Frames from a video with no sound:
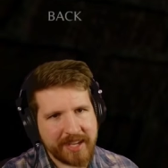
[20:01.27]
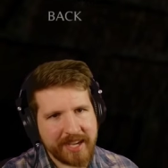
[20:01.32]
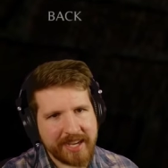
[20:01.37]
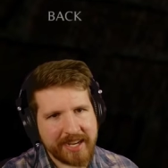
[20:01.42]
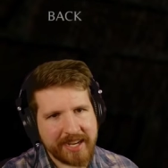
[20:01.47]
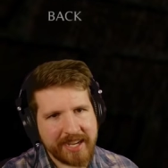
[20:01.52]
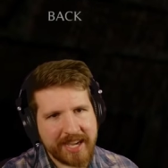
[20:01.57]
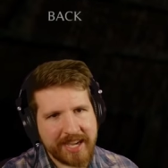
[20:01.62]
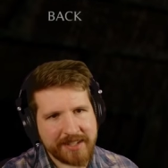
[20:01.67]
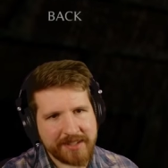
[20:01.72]
I
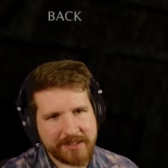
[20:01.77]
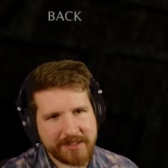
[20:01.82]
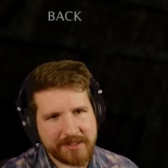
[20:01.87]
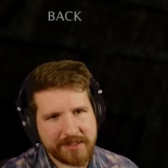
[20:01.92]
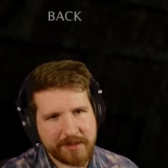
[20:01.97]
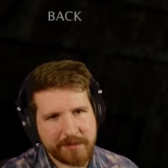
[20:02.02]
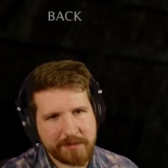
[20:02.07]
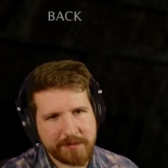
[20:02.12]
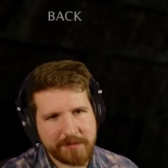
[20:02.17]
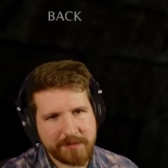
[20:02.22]
got
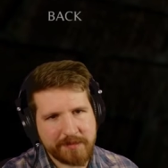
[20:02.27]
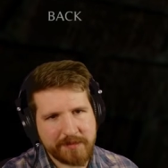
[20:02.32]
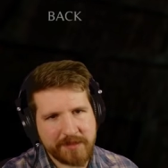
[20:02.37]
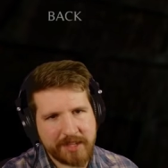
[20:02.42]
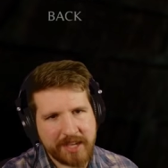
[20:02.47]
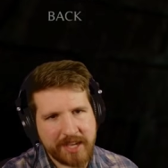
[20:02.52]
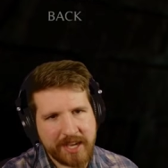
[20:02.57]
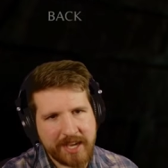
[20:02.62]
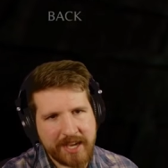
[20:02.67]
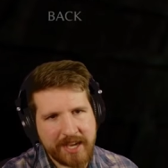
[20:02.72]
some
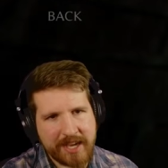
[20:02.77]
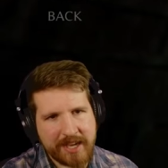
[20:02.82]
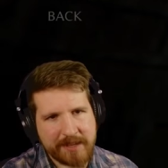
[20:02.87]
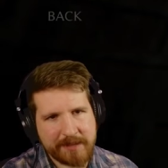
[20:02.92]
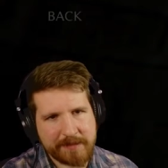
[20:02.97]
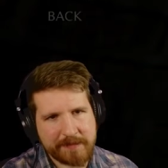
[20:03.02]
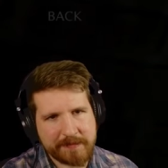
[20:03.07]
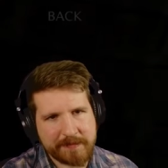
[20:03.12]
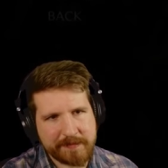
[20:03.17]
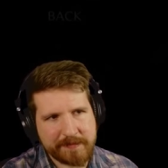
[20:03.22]

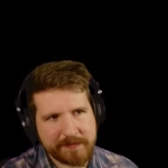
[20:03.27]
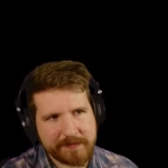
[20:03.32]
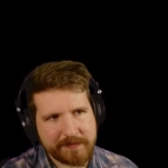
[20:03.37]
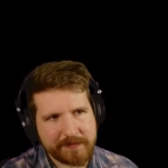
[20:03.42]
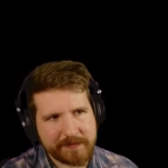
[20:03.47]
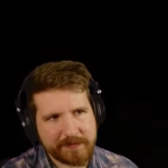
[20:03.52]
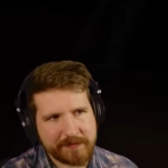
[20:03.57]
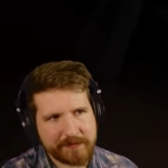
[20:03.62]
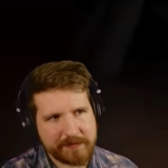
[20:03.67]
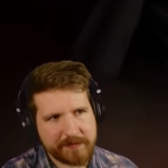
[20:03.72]
um,
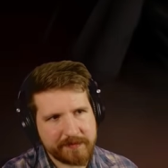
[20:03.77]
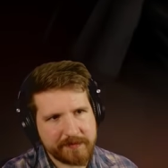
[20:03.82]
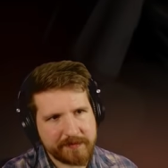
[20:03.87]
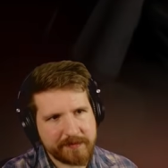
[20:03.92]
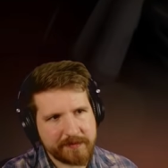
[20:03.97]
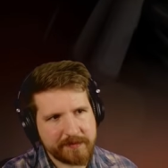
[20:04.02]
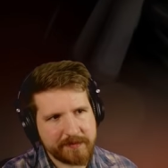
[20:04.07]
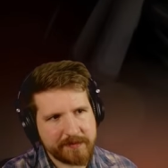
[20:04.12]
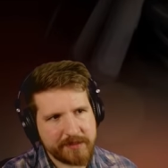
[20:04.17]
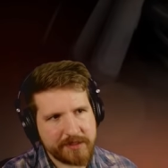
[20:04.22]

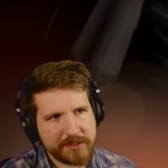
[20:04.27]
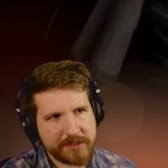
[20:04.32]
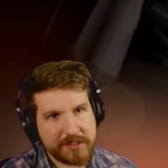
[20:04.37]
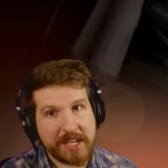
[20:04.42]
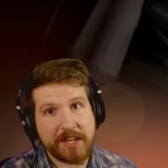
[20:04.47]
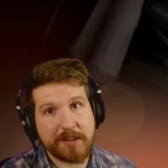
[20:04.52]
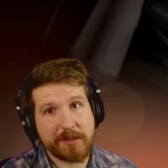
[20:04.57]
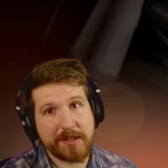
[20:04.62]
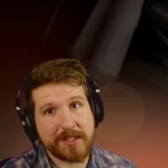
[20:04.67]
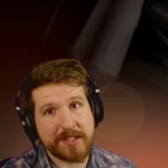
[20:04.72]

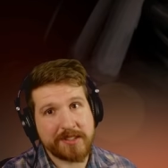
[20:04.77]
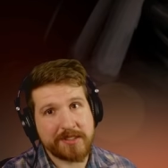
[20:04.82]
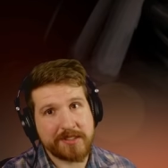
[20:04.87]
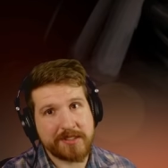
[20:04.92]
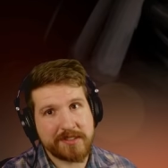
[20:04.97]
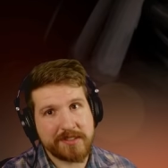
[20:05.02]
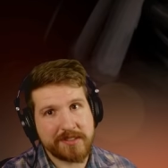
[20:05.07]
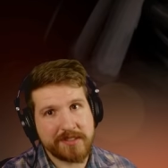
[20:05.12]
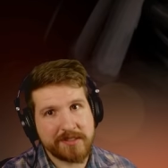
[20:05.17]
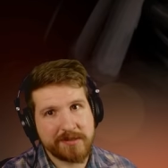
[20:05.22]

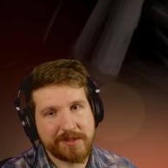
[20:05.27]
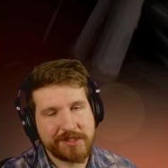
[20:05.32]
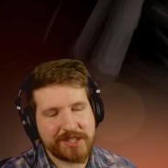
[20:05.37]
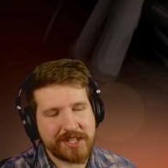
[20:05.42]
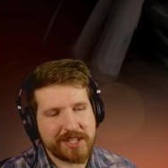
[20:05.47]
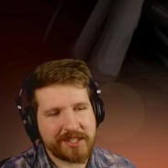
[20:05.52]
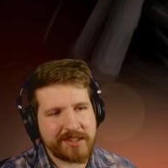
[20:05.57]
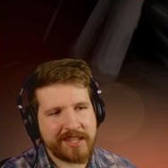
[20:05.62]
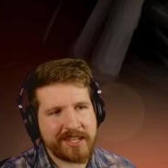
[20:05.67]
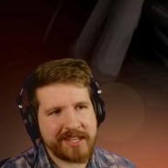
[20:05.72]
secrets, which
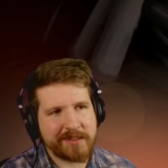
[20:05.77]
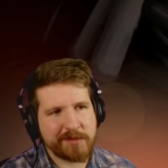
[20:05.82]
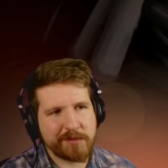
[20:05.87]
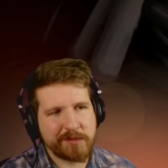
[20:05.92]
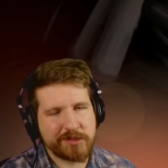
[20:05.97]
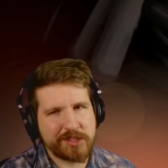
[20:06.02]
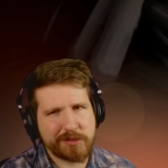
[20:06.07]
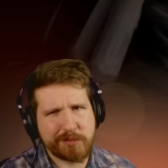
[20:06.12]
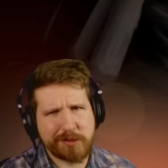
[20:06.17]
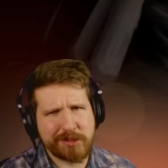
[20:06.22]
I think
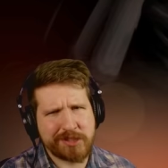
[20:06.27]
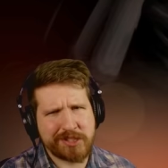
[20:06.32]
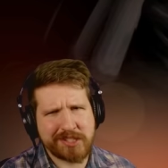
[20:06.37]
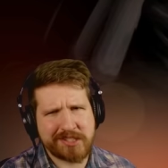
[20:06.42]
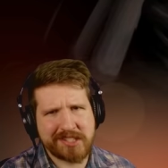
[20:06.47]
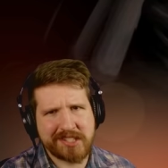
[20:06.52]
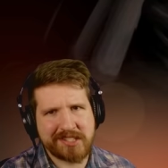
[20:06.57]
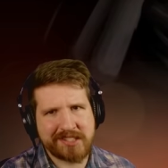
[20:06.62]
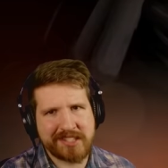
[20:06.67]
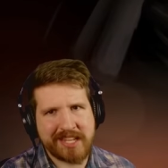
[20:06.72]
were
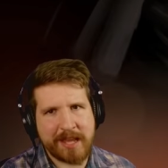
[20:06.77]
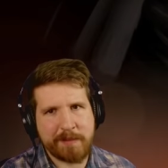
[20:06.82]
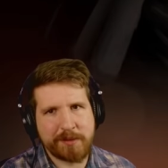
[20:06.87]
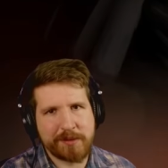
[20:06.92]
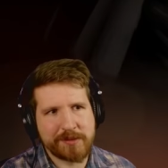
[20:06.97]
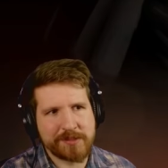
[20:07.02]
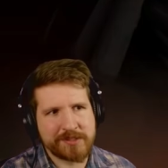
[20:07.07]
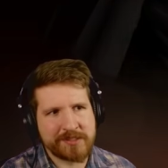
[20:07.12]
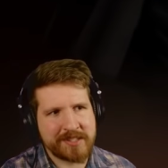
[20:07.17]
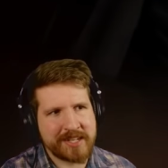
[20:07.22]
just the
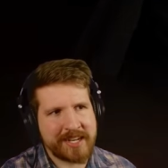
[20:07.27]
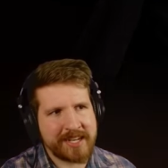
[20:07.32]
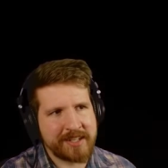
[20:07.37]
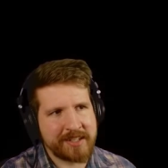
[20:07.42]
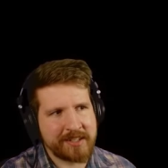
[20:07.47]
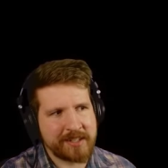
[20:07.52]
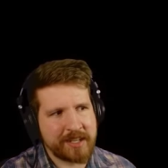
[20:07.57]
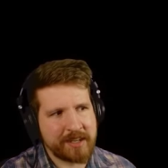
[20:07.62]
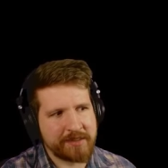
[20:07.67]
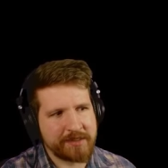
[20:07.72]
samples that I
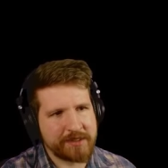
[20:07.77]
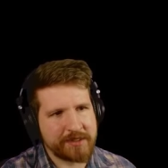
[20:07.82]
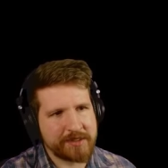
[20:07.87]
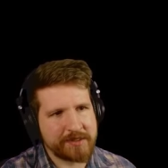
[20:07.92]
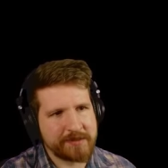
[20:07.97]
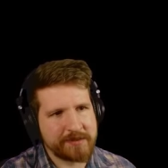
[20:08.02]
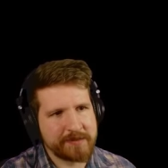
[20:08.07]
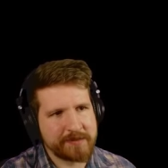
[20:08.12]
uncovered.